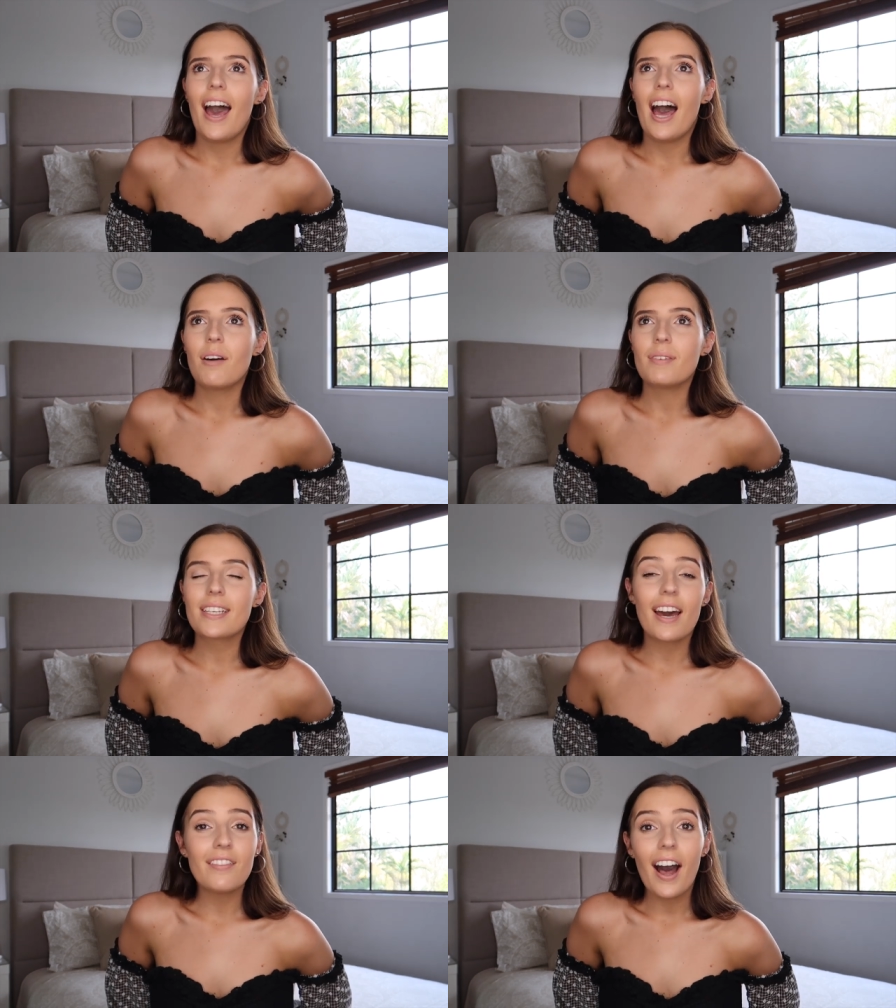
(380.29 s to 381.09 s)
um,
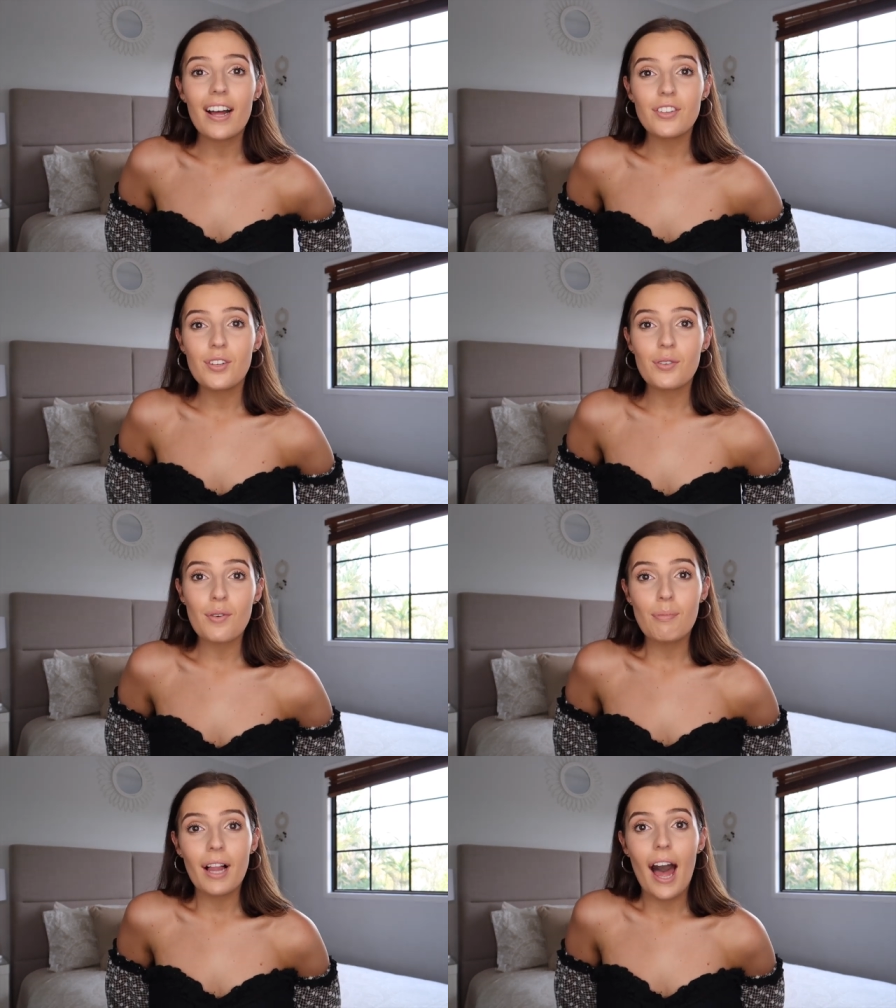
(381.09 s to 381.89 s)
it's kind of hard to
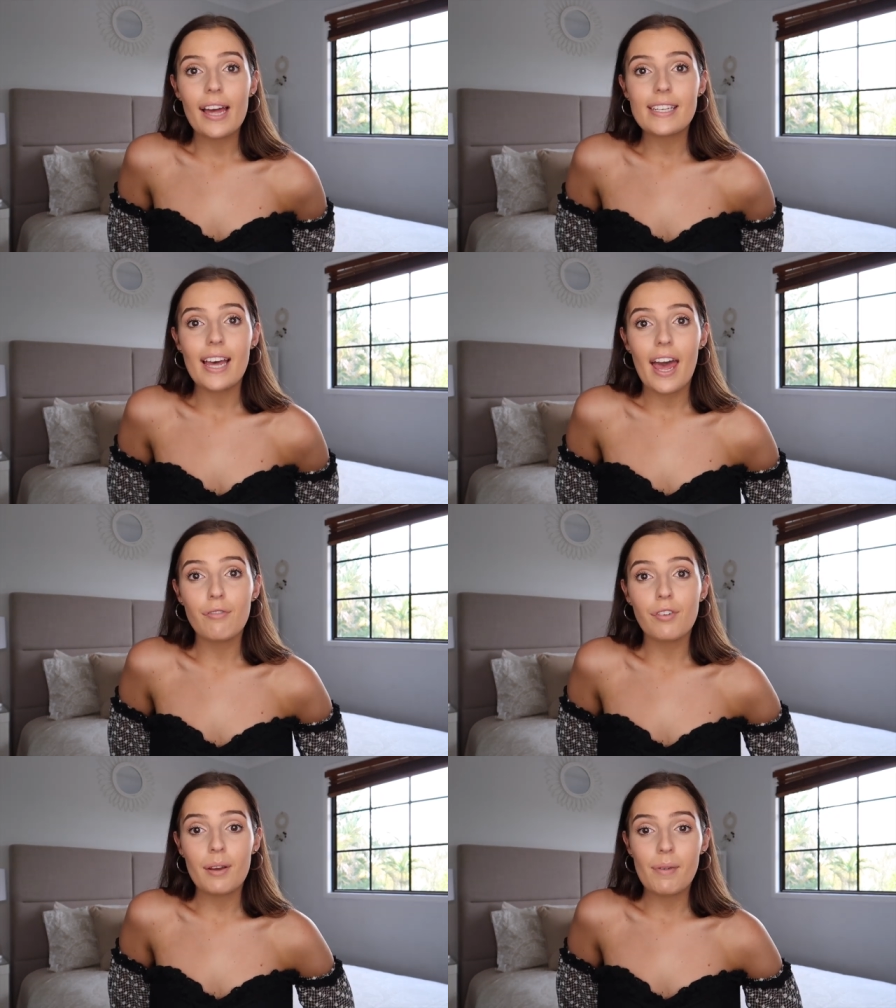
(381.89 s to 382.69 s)
reply to
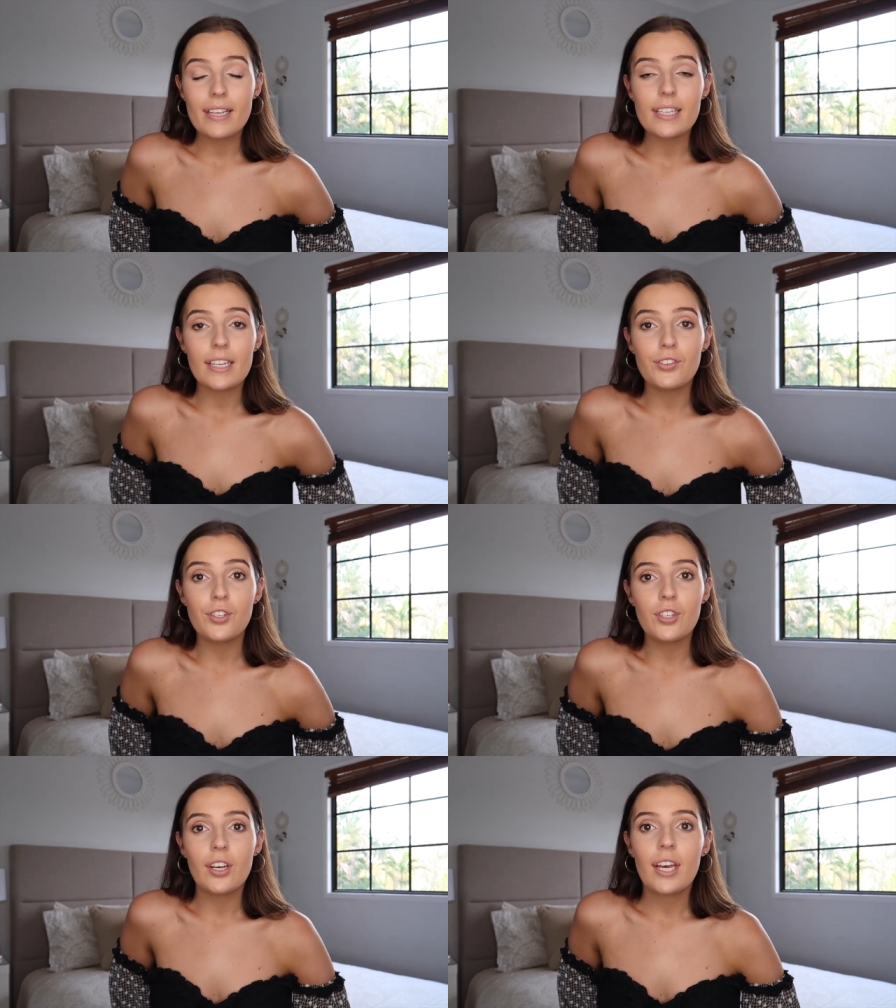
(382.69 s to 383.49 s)
every
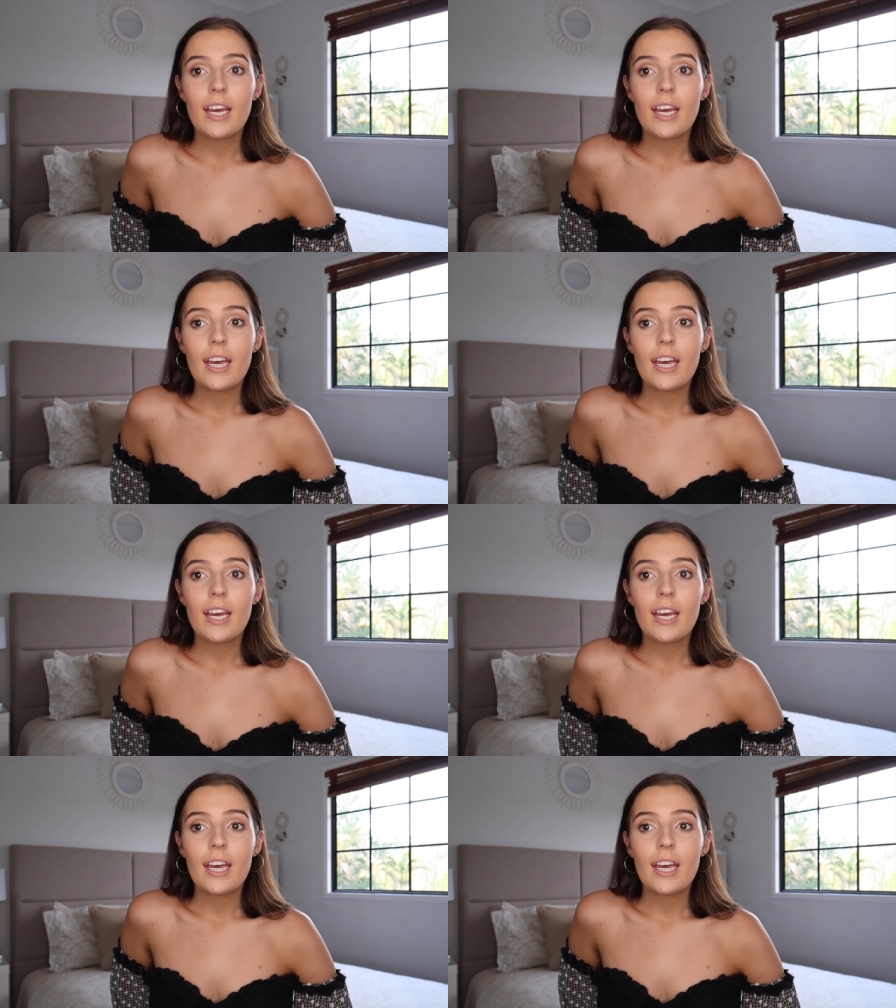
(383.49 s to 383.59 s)
message